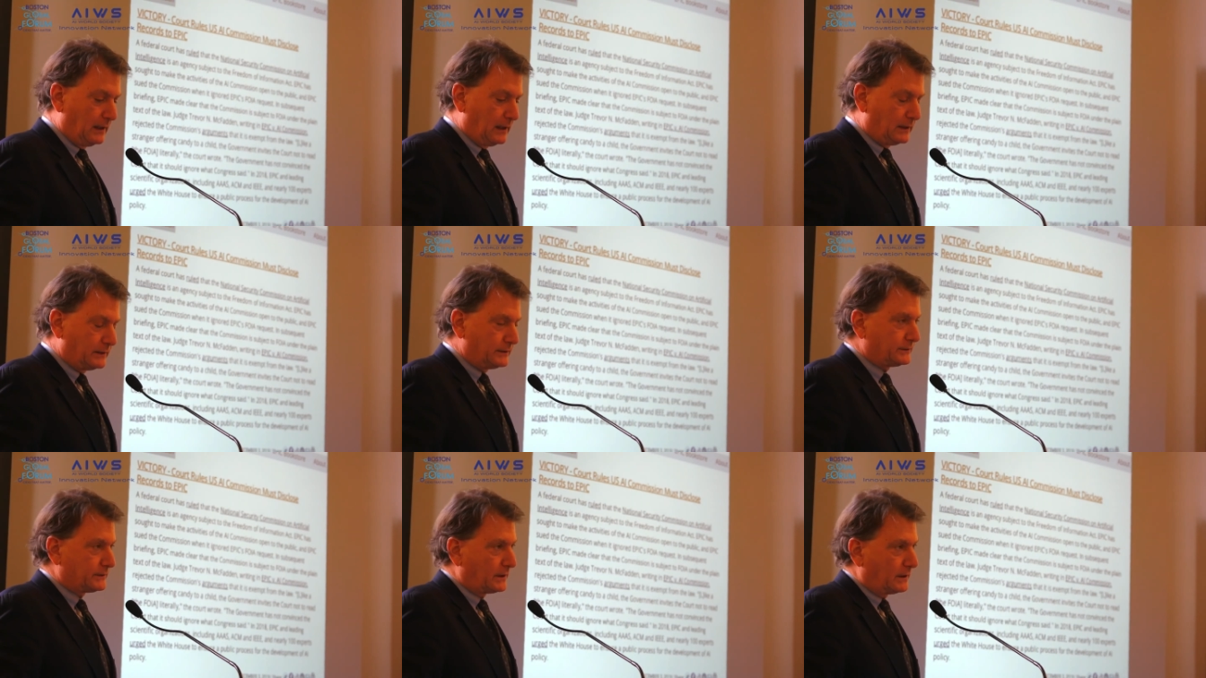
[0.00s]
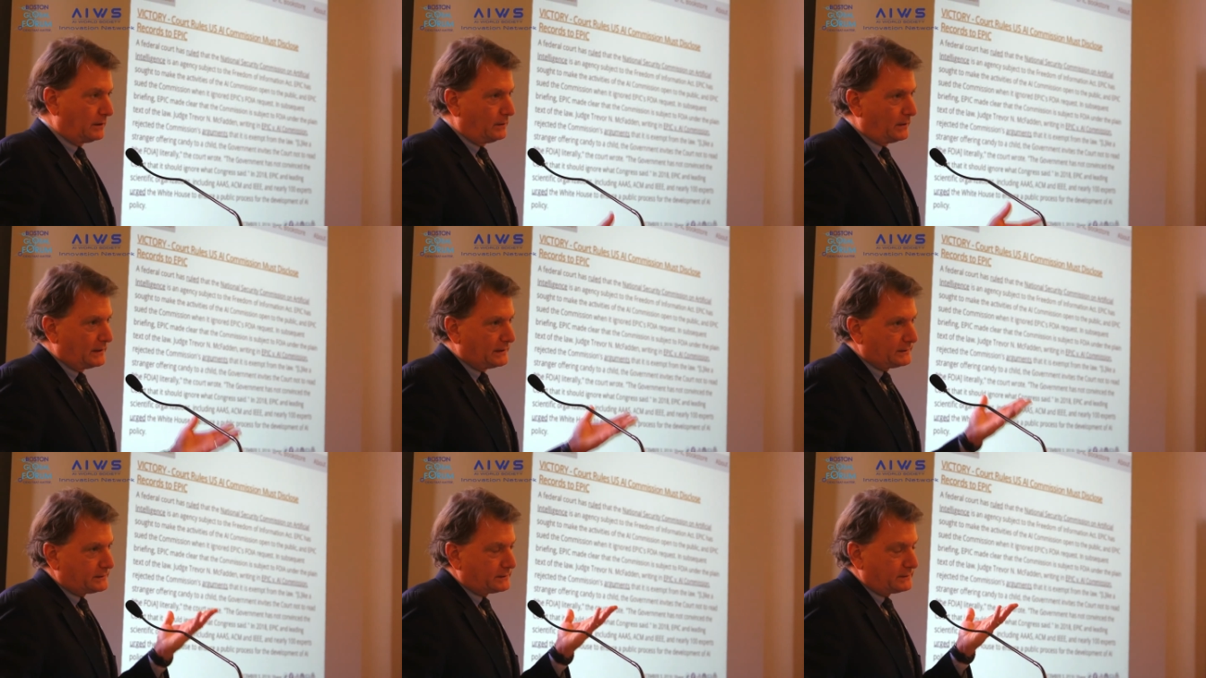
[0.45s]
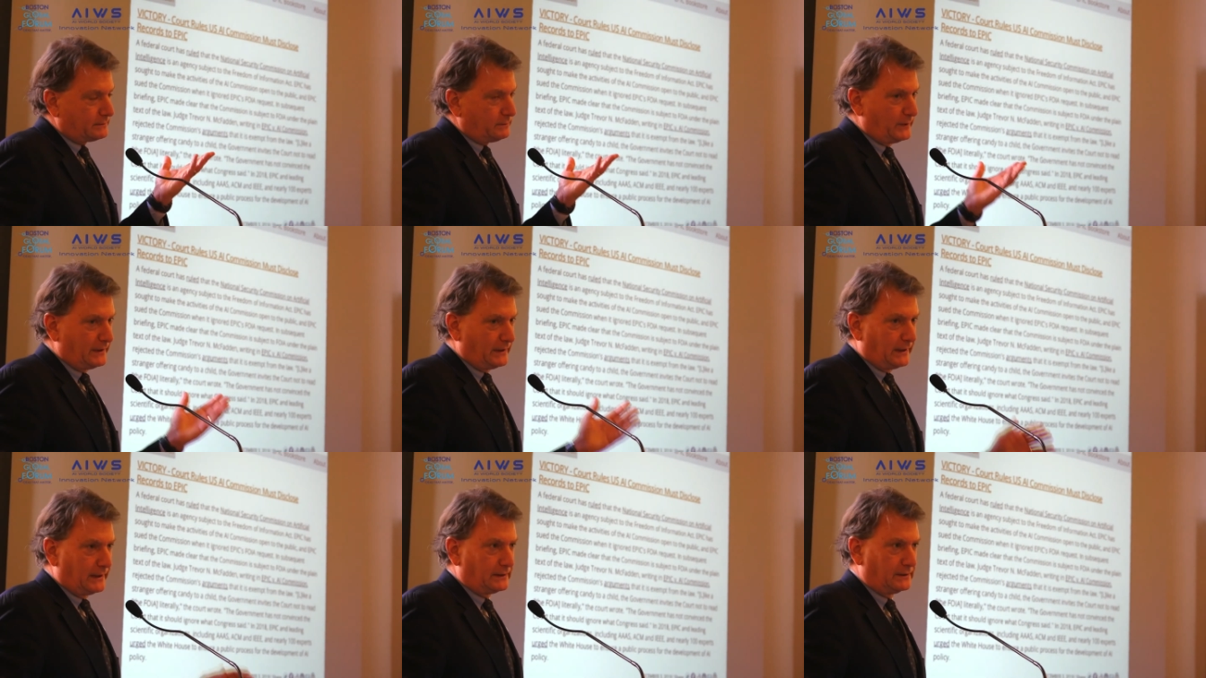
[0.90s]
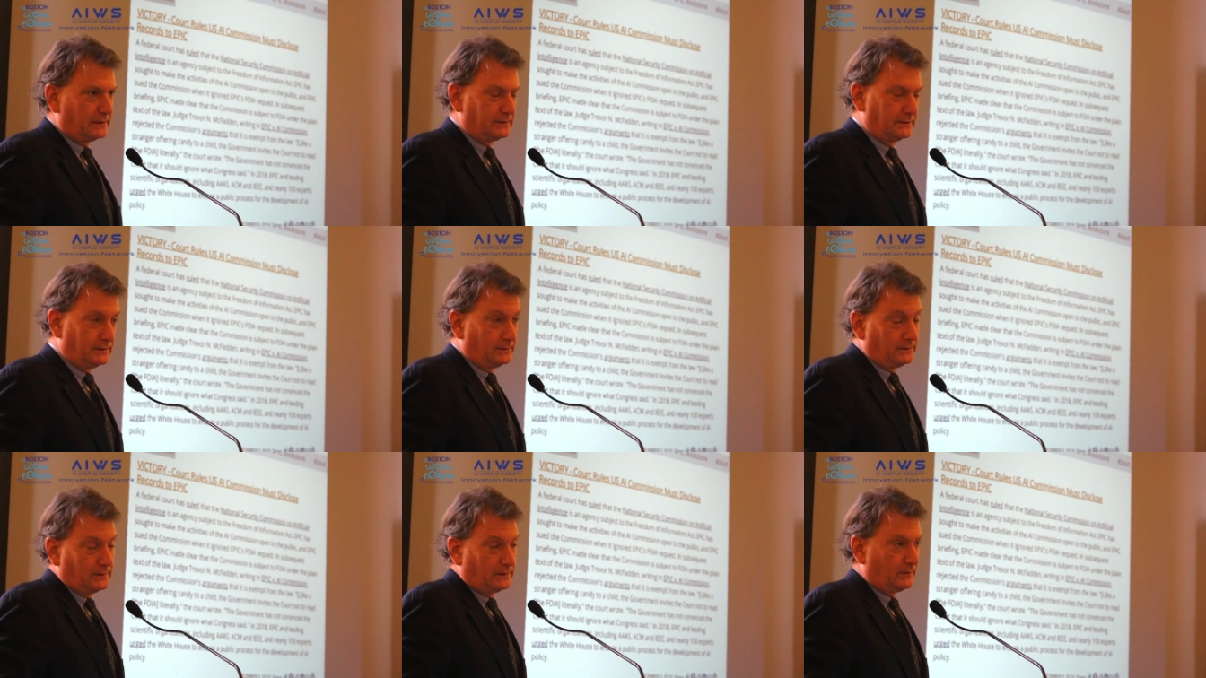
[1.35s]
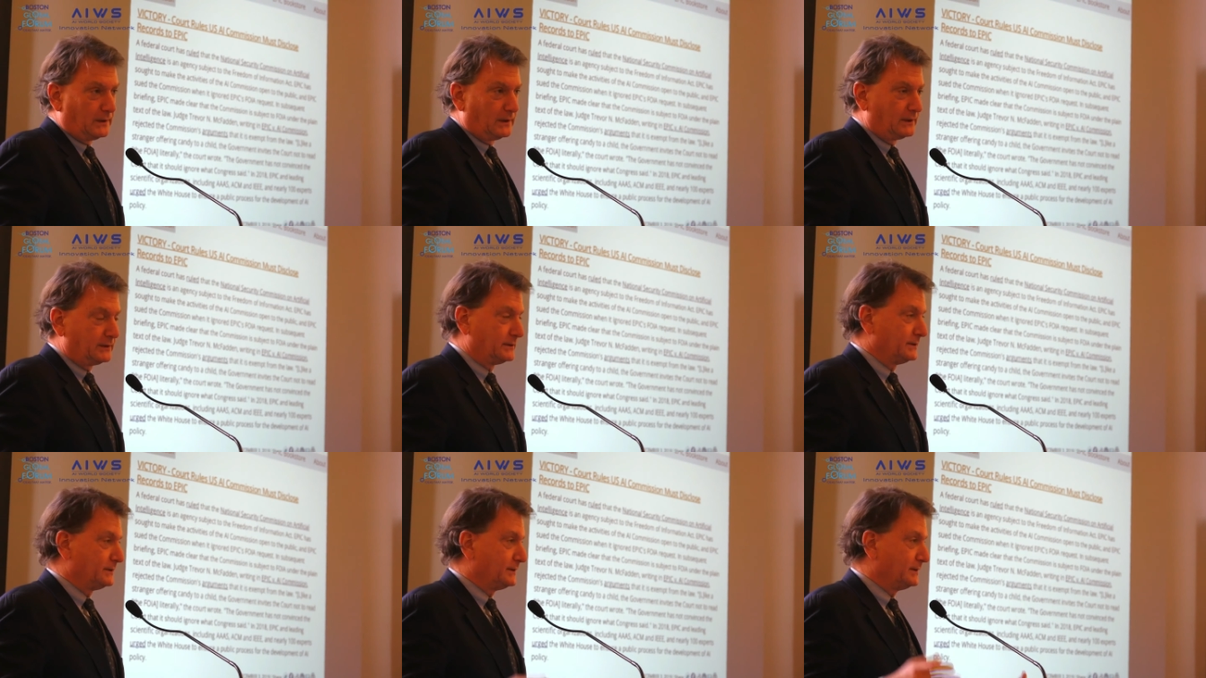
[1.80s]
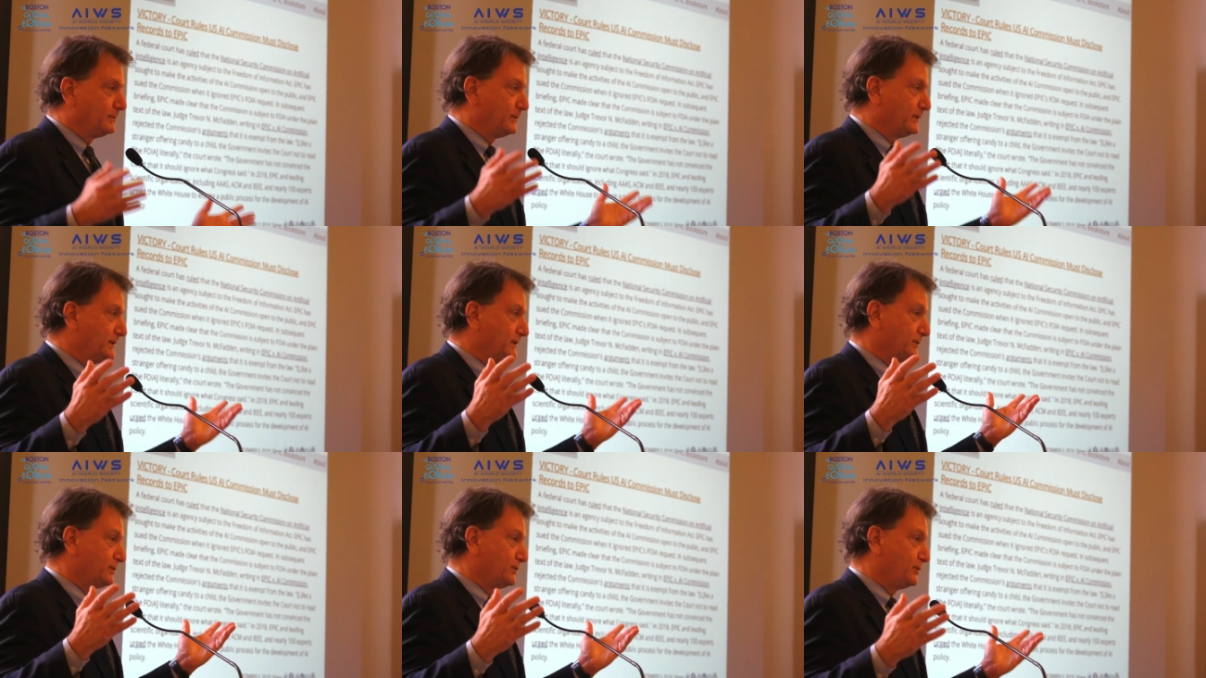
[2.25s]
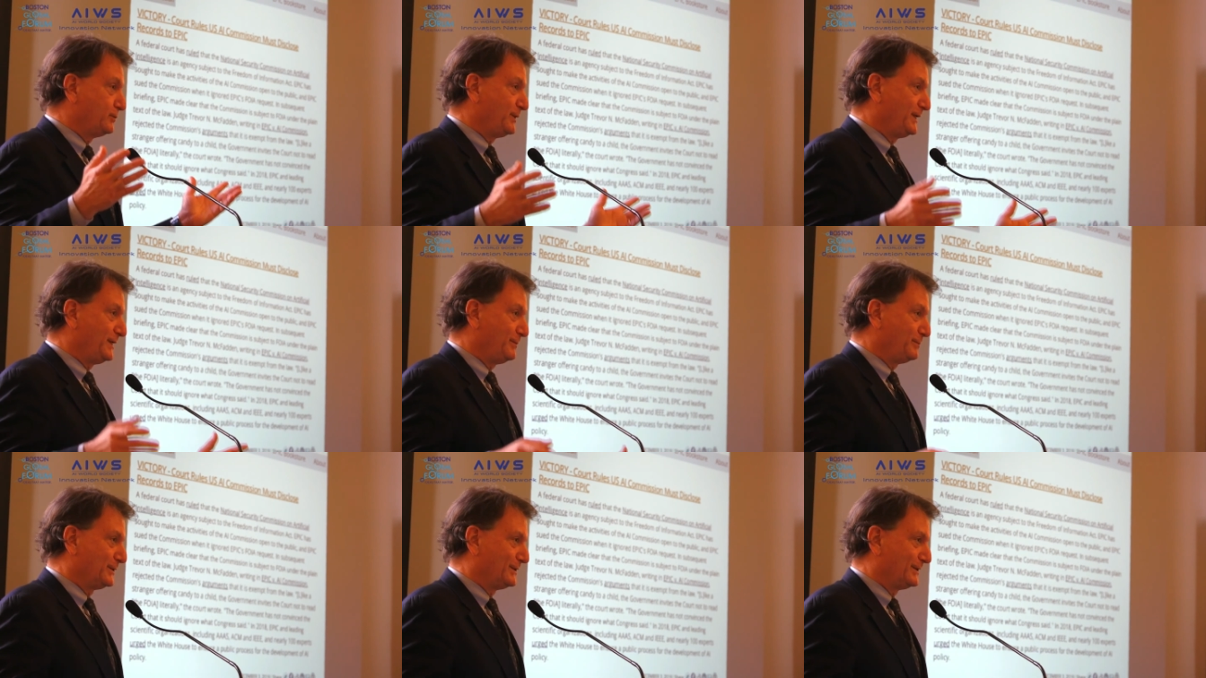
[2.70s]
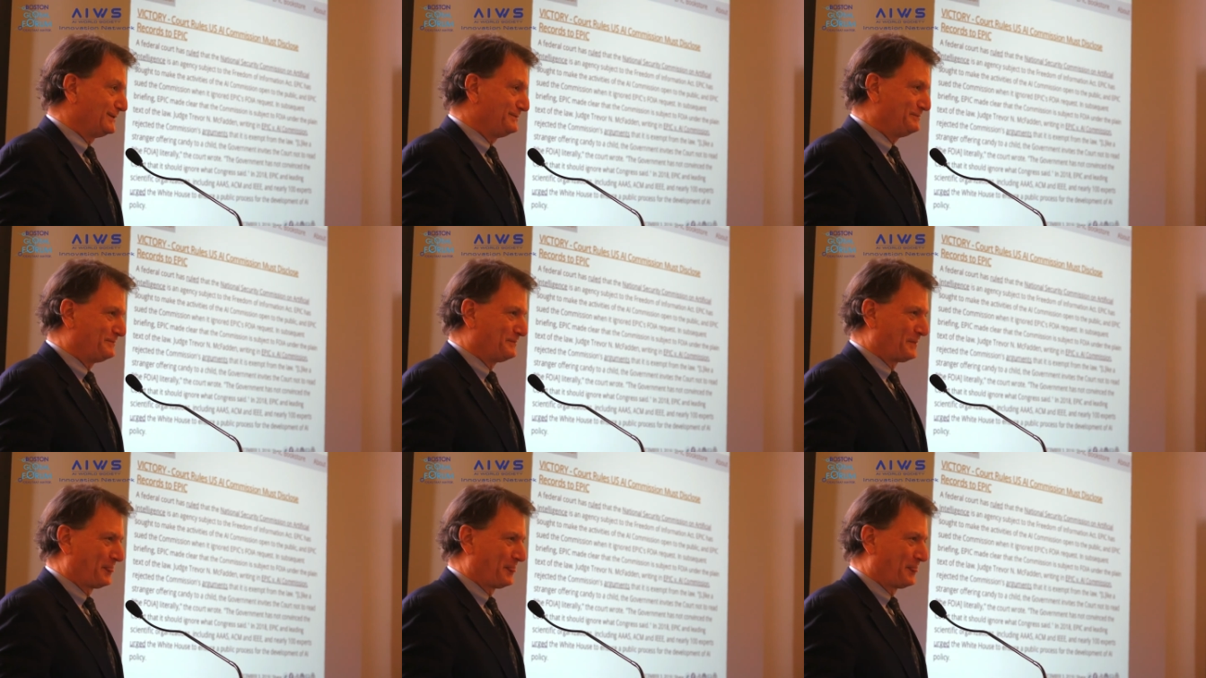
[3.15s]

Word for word: So, as we like to do in Washington, we sue people.